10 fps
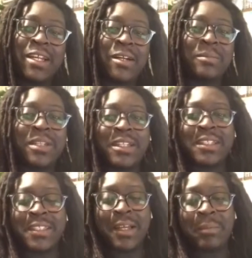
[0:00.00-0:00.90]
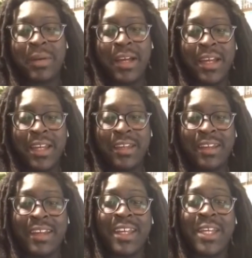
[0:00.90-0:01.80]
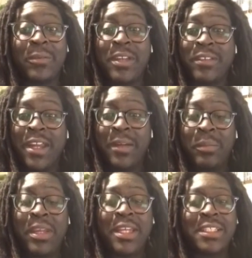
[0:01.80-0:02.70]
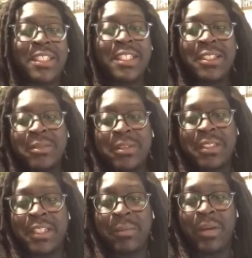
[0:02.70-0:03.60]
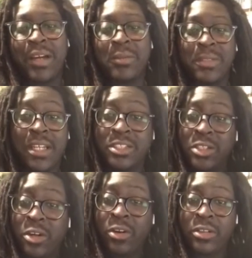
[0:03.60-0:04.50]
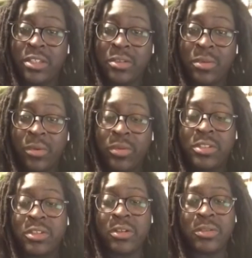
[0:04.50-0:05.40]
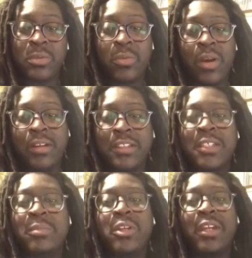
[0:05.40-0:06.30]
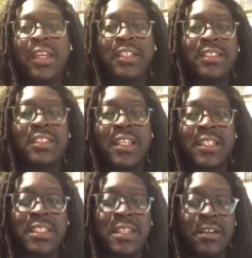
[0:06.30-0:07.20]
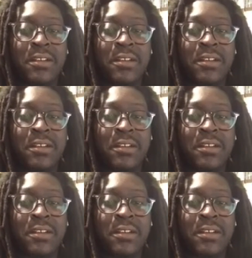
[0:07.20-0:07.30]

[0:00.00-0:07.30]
Abdullah stopped by. And we even had a PhD student stop by who's actually currently doing research with wireless communications and SDRs.